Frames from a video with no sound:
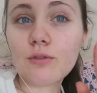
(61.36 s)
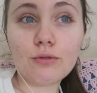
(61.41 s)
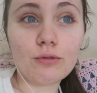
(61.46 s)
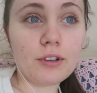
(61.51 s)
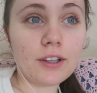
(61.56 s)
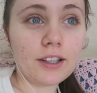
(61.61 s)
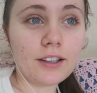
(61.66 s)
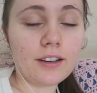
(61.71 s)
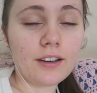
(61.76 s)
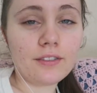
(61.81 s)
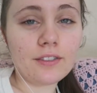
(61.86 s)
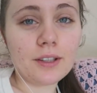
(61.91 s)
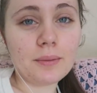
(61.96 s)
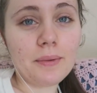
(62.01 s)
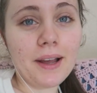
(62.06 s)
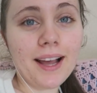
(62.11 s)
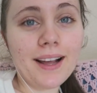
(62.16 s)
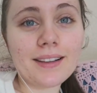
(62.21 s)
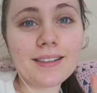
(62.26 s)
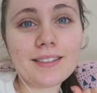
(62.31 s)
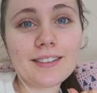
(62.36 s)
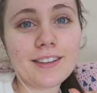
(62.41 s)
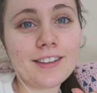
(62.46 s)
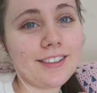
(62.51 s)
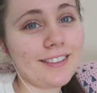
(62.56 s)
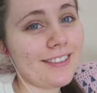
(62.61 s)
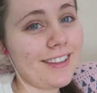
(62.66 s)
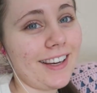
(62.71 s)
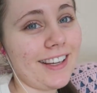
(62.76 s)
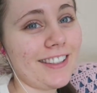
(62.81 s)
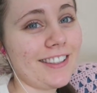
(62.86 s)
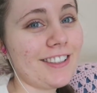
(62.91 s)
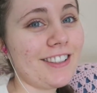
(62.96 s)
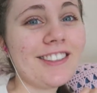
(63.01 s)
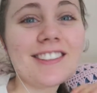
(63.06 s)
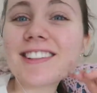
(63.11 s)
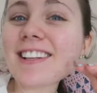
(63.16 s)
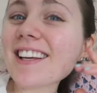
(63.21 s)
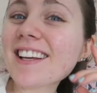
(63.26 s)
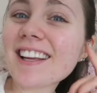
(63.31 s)
Really loving the mask. Excited to
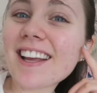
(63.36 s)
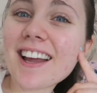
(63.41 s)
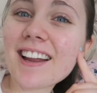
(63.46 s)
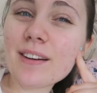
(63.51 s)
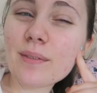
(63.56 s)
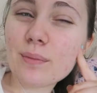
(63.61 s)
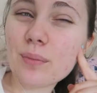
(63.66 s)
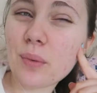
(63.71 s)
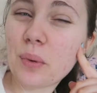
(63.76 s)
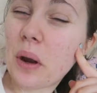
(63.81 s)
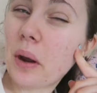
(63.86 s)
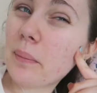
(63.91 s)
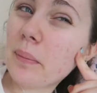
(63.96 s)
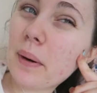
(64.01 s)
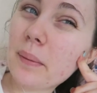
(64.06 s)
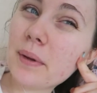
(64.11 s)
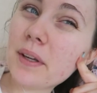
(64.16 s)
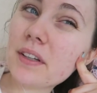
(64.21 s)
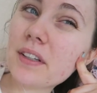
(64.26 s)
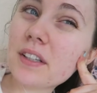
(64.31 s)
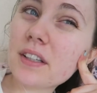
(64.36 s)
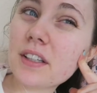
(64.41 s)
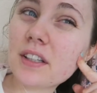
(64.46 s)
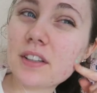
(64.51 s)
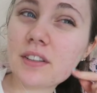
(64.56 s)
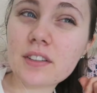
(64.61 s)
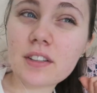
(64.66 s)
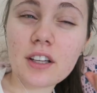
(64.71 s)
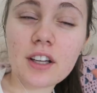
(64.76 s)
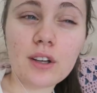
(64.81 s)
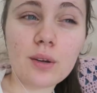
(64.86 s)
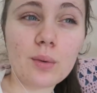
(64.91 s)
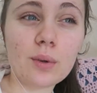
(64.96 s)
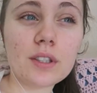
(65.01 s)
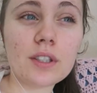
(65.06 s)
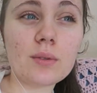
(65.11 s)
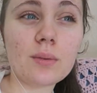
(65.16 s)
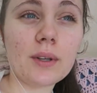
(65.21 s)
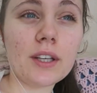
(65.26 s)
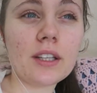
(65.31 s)
use it again. I'm probably only going to use it, like,
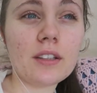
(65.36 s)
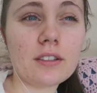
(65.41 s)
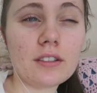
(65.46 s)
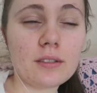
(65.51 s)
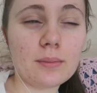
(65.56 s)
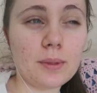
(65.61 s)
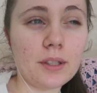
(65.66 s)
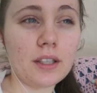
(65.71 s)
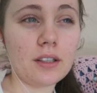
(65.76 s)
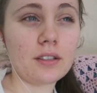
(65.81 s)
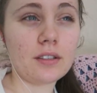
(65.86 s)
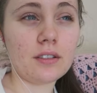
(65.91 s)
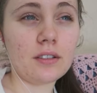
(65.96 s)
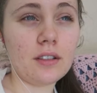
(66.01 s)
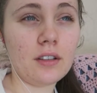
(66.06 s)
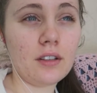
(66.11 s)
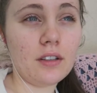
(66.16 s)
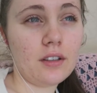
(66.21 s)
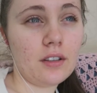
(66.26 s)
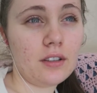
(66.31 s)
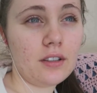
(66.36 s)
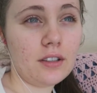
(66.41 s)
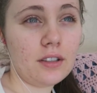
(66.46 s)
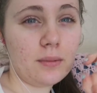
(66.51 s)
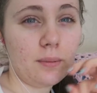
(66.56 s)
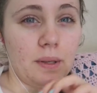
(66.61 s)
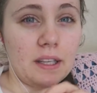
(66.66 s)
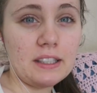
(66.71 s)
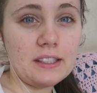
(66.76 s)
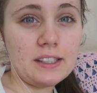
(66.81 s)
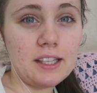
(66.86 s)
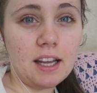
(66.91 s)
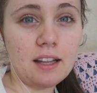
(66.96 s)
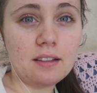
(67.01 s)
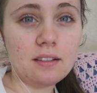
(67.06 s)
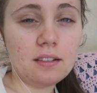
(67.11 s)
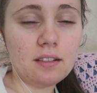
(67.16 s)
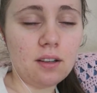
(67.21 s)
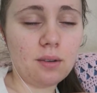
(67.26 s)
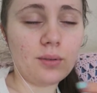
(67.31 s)
once a week just because it's a bit
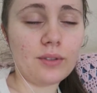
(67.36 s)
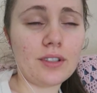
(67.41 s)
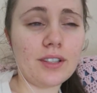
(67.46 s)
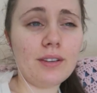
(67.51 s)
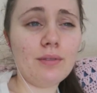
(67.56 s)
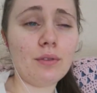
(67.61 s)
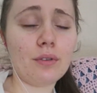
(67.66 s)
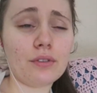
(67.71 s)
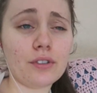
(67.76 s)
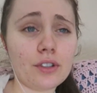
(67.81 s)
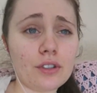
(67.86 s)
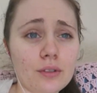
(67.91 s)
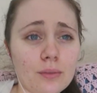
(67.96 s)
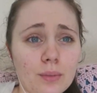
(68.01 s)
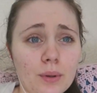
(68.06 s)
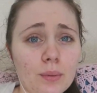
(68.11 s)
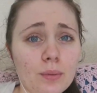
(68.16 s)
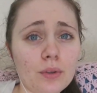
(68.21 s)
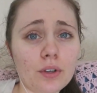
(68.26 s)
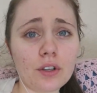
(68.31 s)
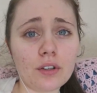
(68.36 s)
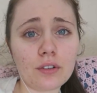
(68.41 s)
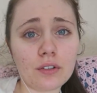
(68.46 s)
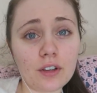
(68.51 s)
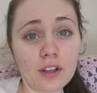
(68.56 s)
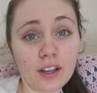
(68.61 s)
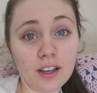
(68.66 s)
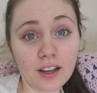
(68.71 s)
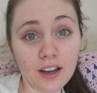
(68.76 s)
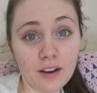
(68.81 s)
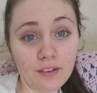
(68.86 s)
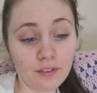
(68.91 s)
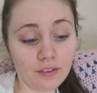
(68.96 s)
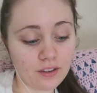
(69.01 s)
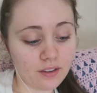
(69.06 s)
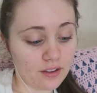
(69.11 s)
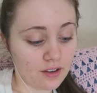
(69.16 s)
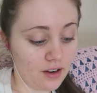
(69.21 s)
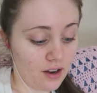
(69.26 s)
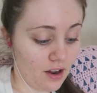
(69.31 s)
intense. I was seeing reviews and people were using it like
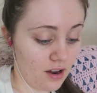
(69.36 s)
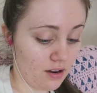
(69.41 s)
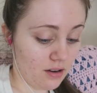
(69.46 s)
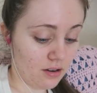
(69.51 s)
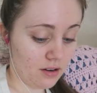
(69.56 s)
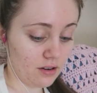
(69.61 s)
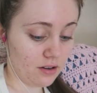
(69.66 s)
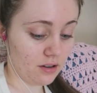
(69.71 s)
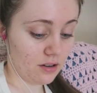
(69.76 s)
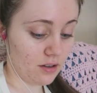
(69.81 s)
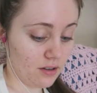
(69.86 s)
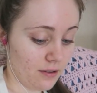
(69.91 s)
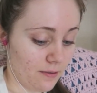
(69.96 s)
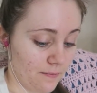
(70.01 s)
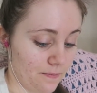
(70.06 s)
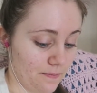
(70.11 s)
every other day and I like,